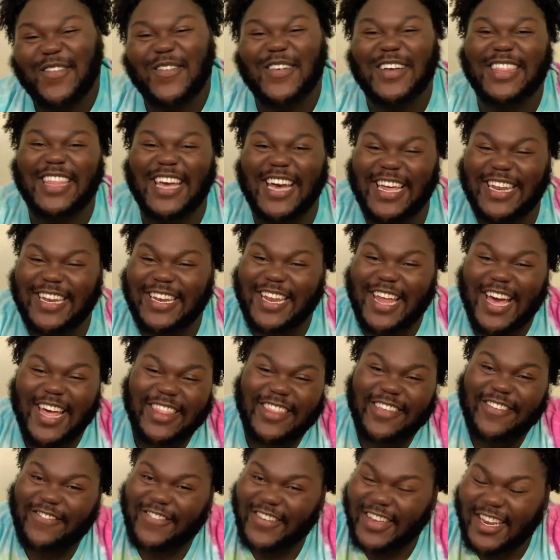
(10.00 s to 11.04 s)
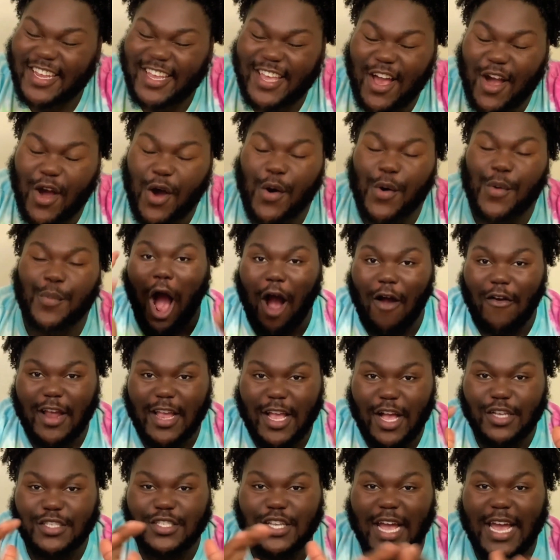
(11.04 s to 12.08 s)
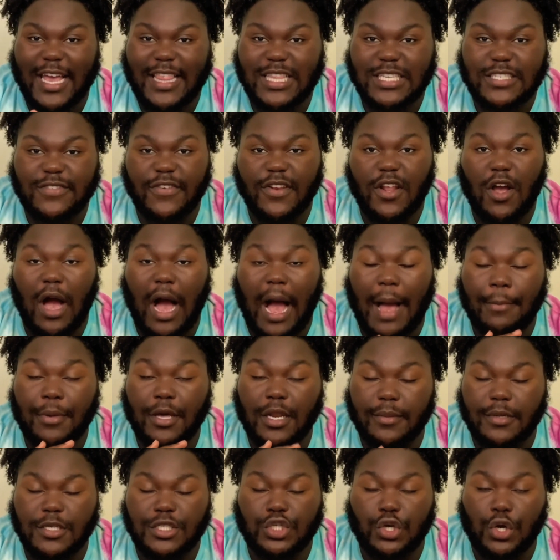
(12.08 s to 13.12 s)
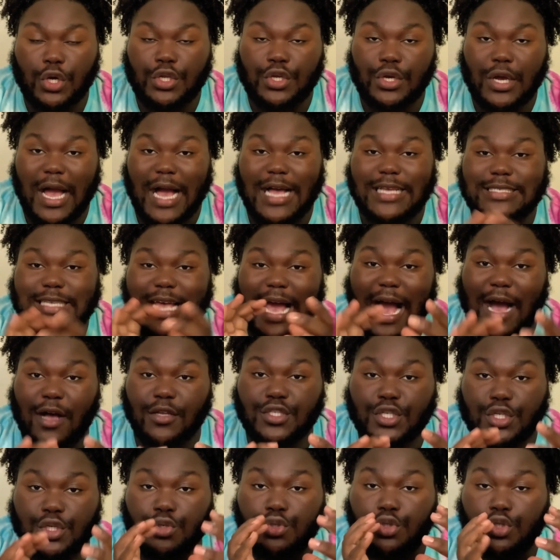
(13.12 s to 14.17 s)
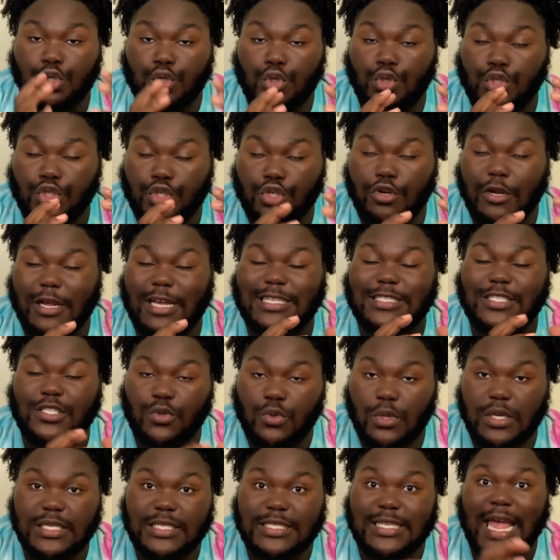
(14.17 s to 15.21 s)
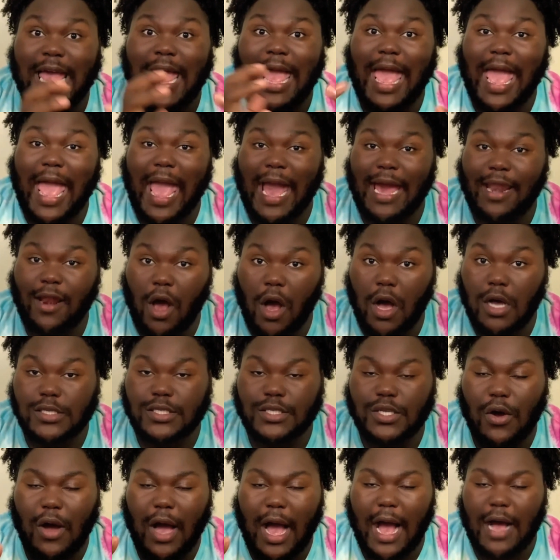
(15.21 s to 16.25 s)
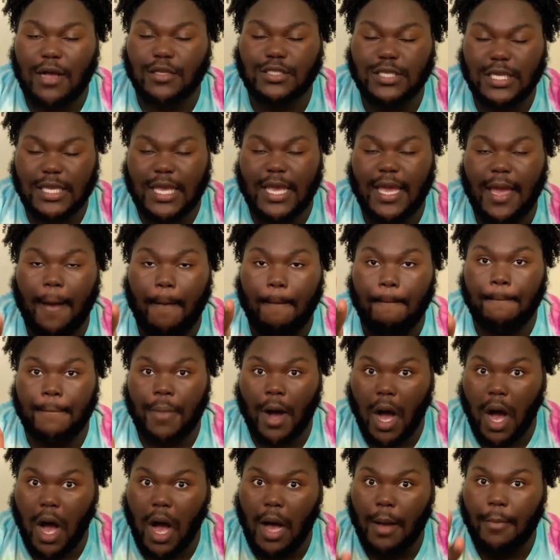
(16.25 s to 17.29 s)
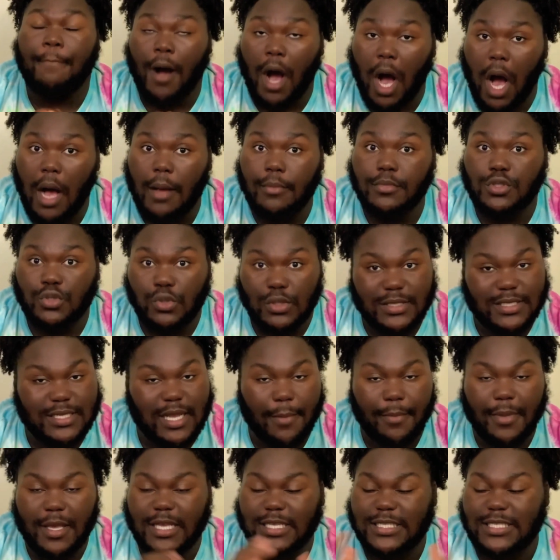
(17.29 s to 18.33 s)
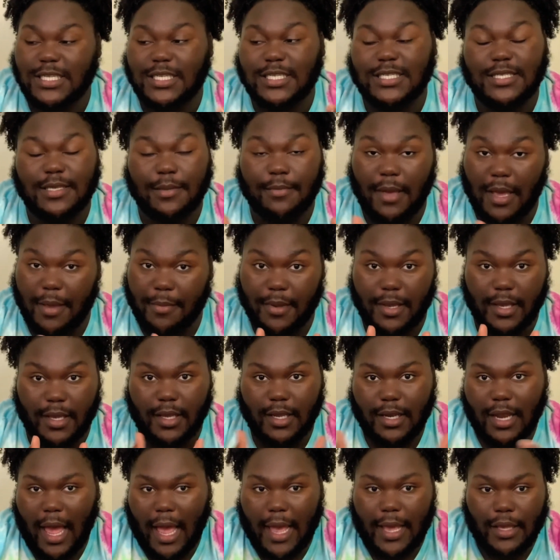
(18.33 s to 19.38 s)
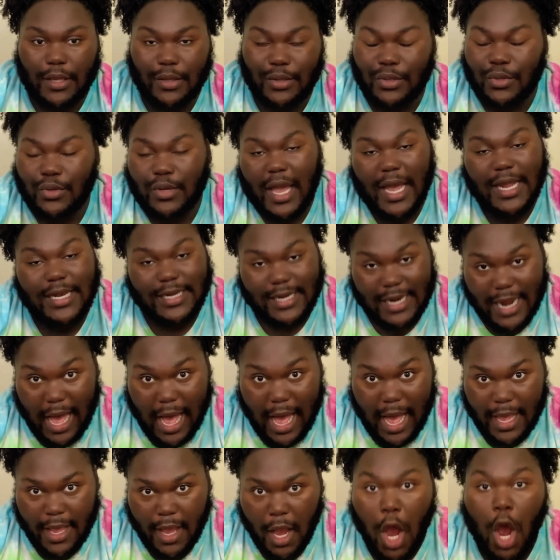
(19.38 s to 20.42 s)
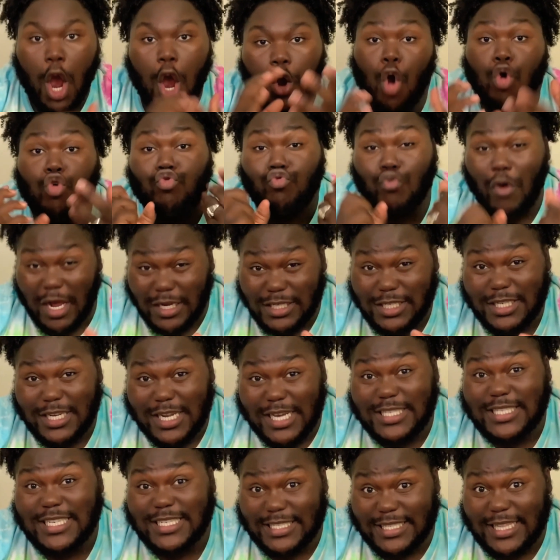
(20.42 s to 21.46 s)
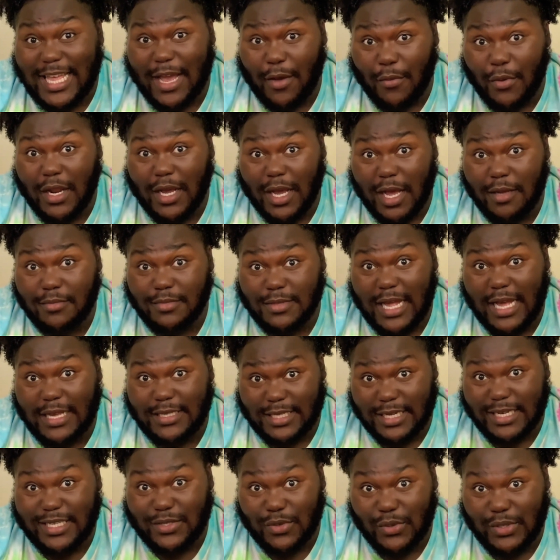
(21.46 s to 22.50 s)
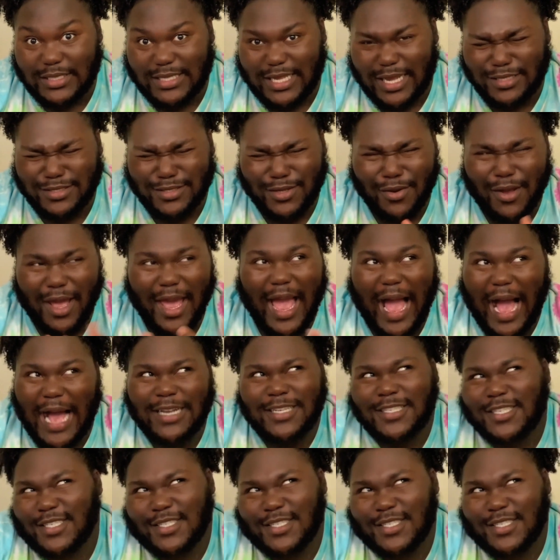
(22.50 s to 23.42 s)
with another video. All right, y'all, so in this video, I'm going to be showing you guys how to do two-strand twists and also how to get bomb twist out. Because listen, baby, like, you can't deny Roger does his thing when it comes down to the twist outs, okay? I